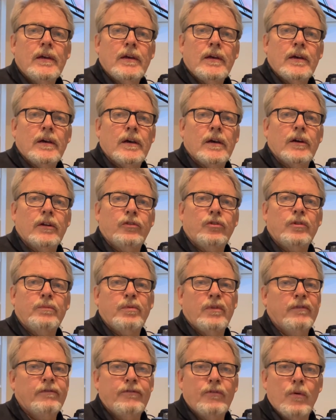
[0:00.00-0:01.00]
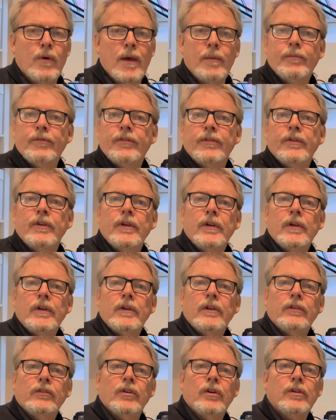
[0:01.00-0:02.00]
2.4 amps
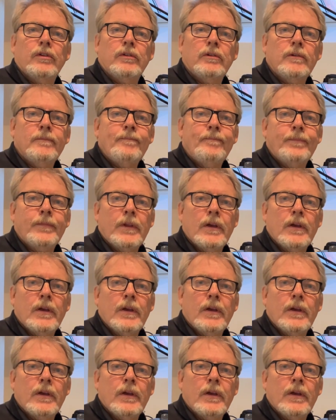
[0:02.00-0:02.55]
total,